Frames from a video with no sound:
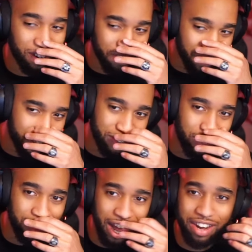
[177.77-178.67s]
I feel like there's a
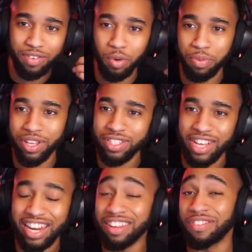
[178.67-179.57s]
lot of openings
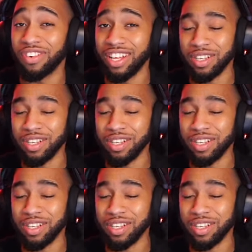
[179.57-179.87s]
I didn't even realize